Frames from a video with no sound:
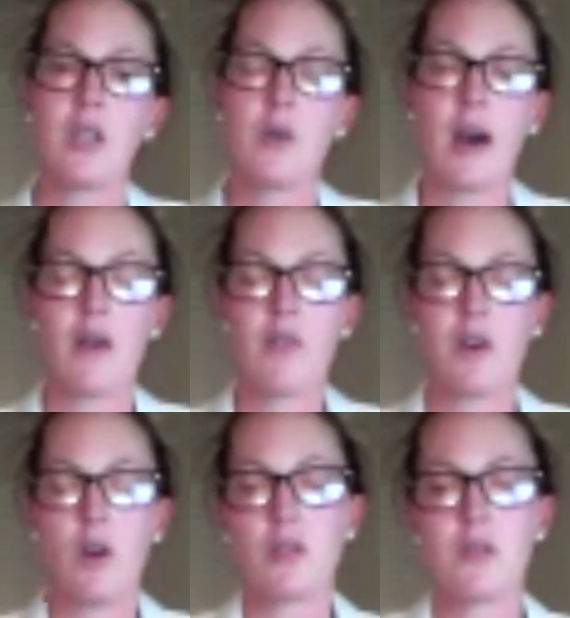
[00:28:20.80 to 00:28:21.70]
have a
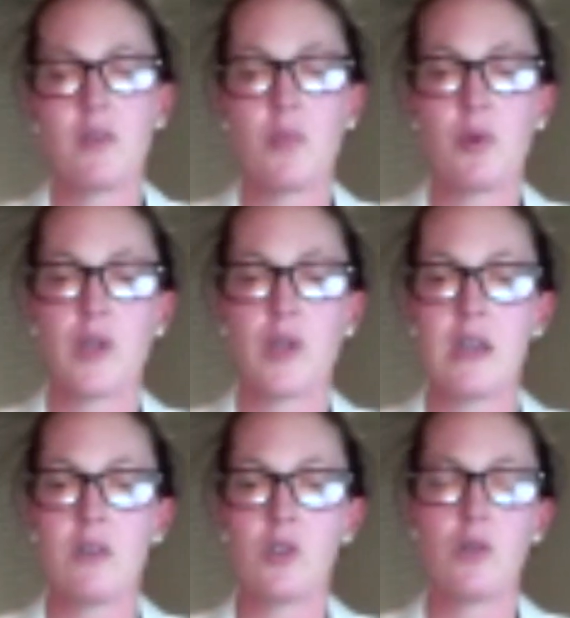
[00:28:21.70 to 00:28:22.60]
lot of
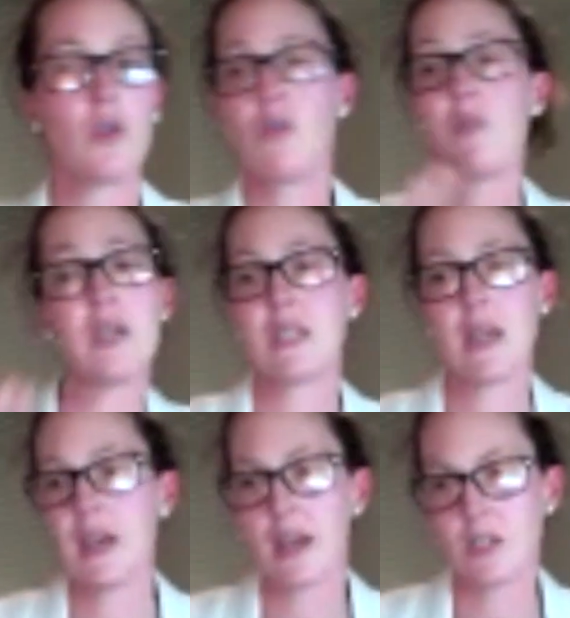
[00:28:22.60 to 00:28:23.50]
employees who don't really
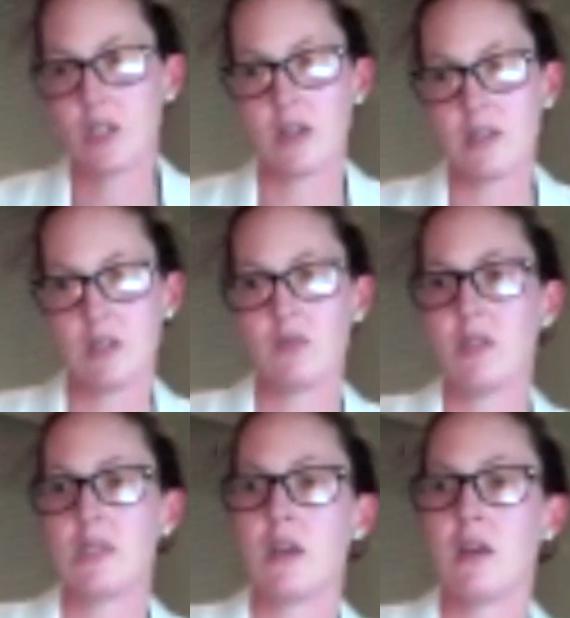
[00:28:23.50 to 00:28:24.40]
take HR
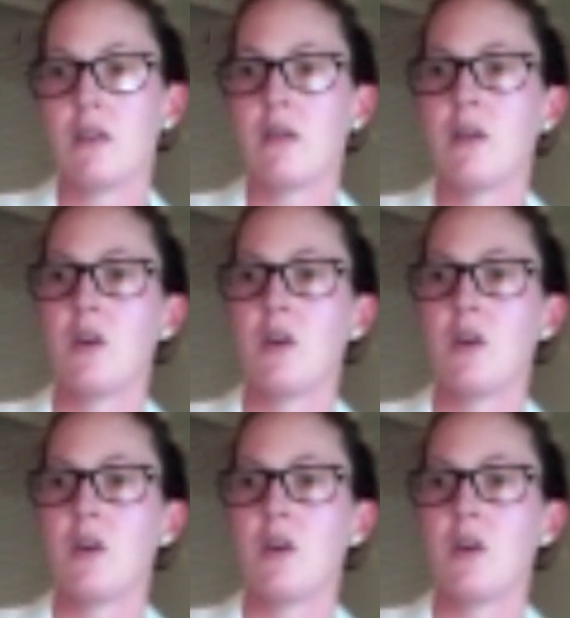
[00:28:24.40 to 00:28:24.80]
seriously,